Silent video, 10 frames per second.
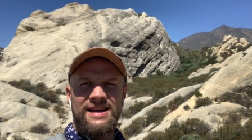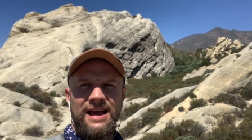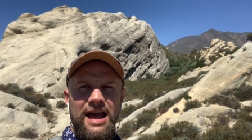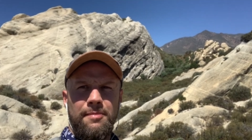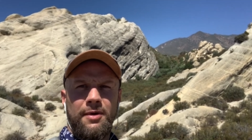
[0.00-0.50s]

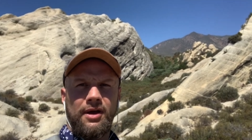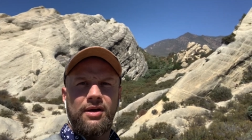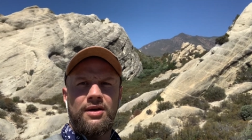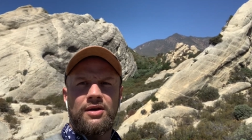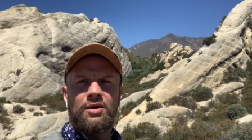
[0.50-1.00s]
epic
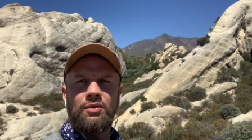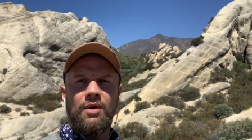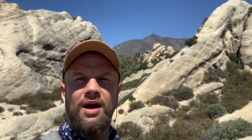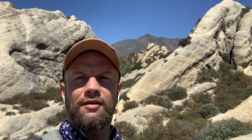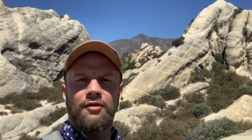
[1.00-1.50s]

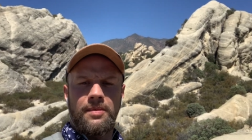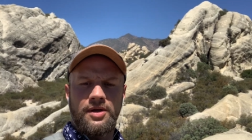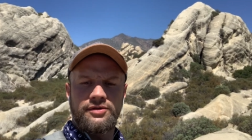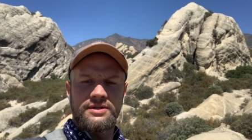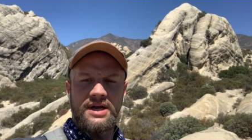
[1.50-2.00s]
rock
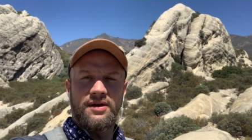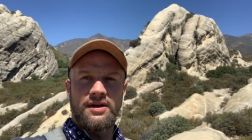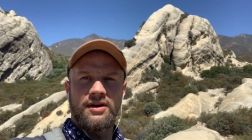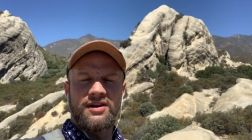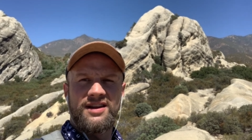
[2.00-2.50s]
formations out
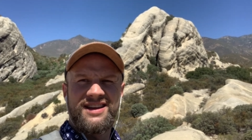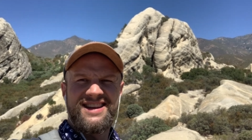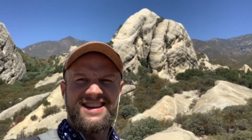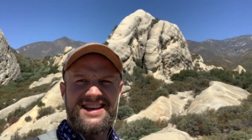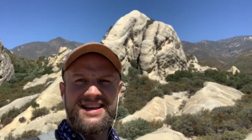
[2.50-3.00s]
here.
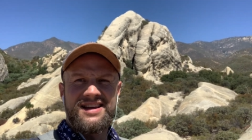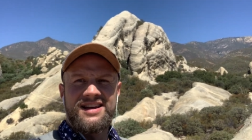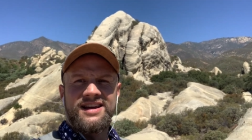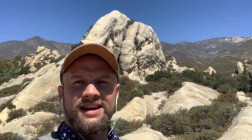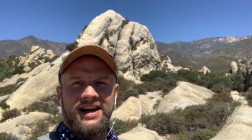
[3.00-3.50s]

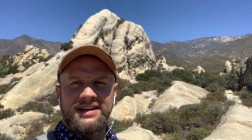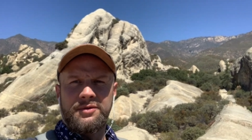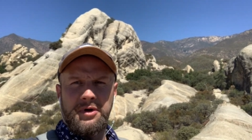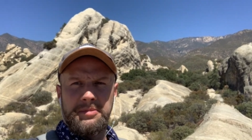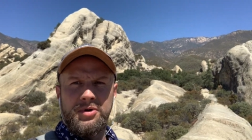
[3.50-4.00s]
I did
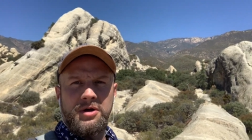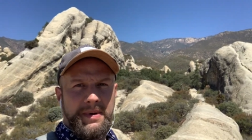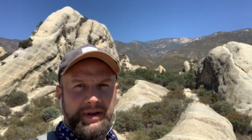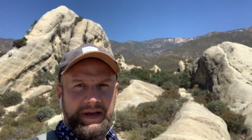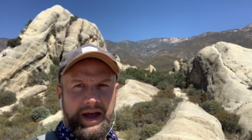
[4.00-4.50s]
read a book
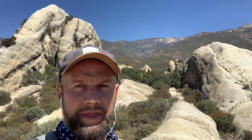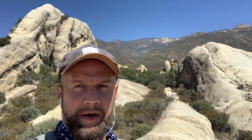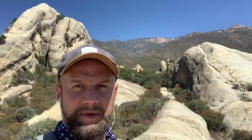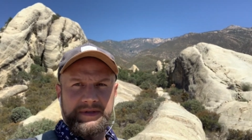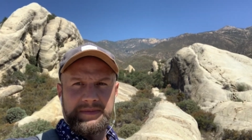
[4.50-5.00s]
about a guy that
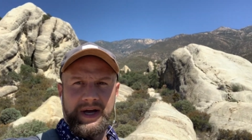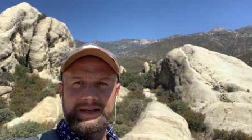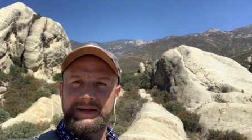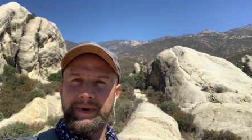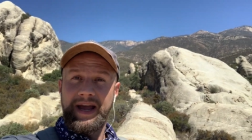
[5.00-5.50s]
was
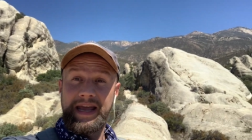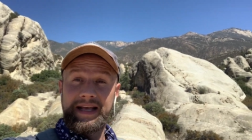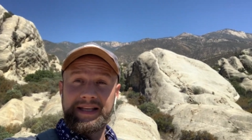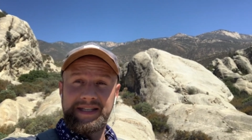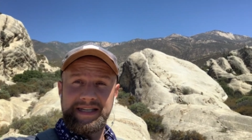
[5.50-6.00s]
abducted by
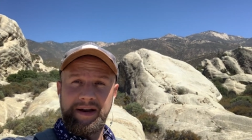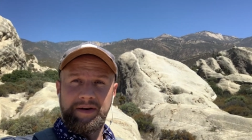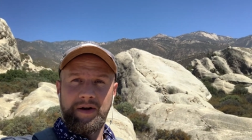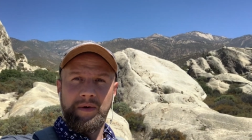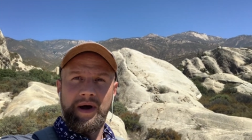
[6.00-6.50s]
aliens down in
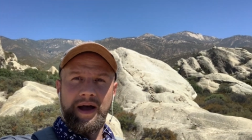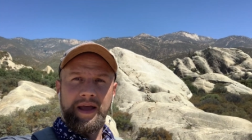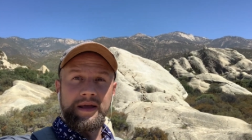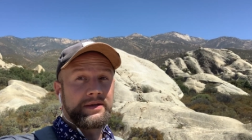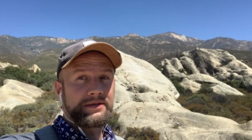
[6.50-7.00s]
Ojai,
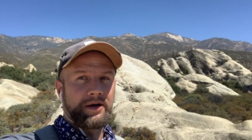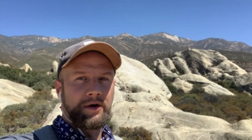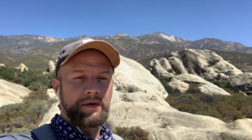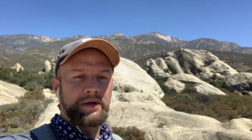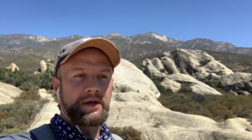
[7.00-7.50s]
so
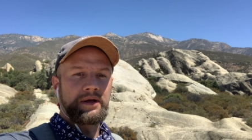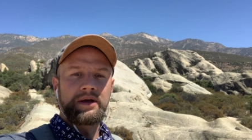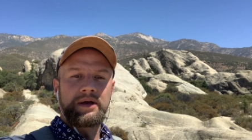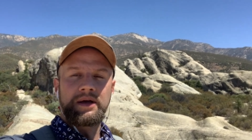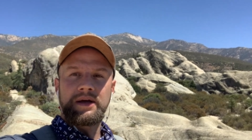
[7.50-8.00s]

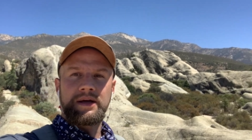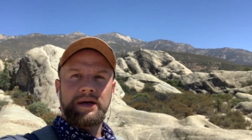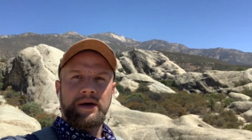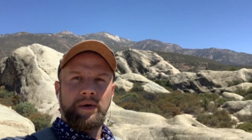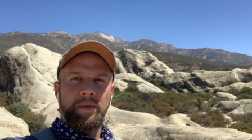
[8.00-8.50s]

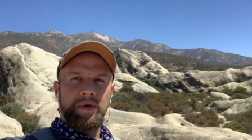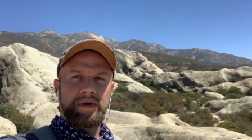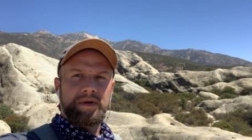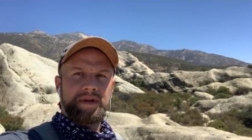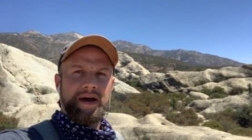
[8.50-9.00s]

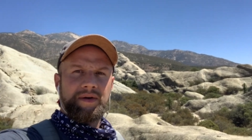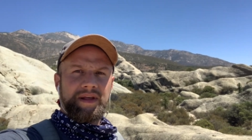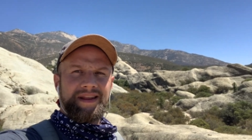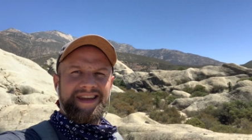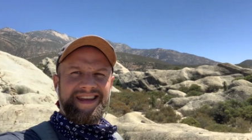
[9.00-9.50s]
wouldn't doubt
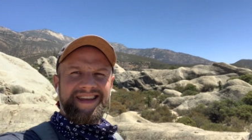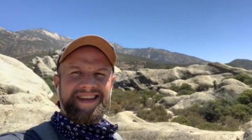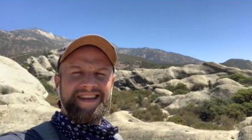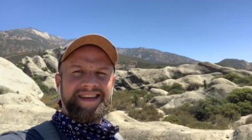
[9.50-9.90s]
it.